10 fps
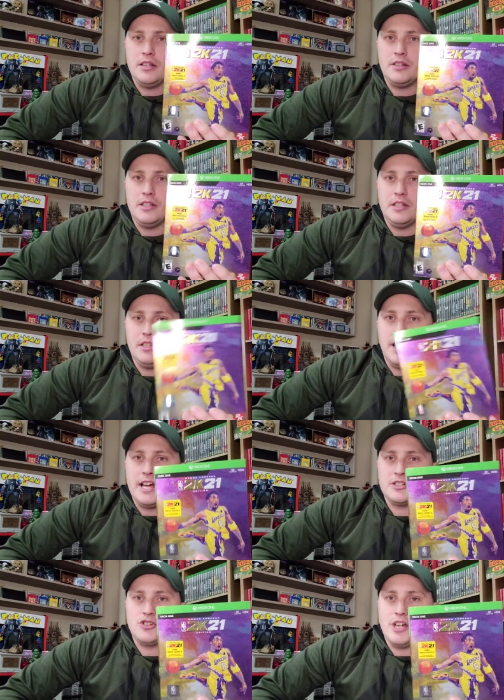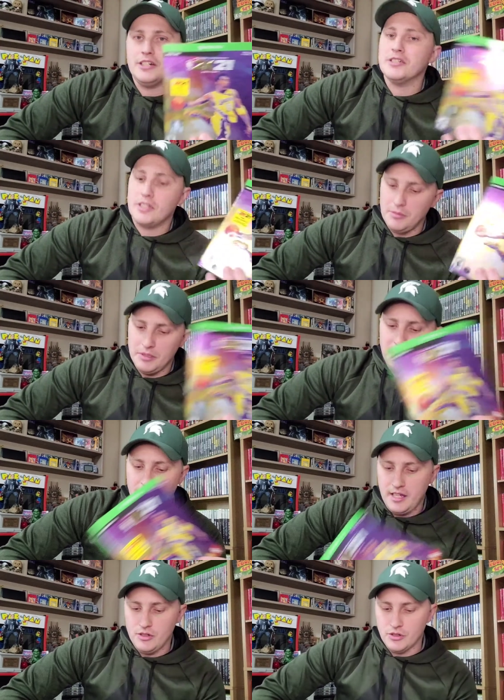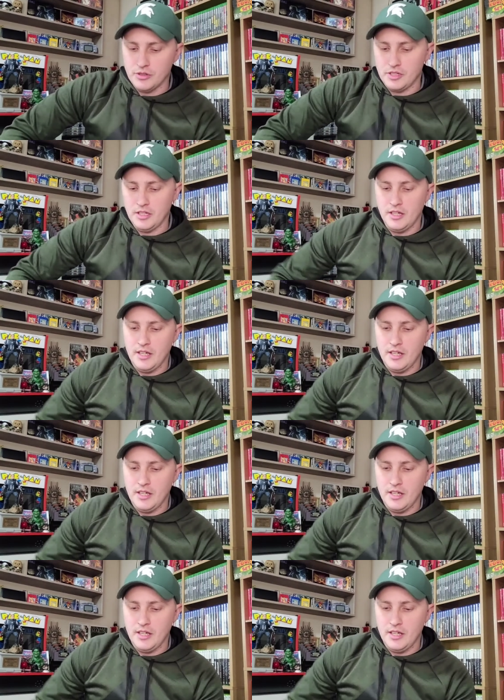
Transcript: the last gen is him in the 8 jersey.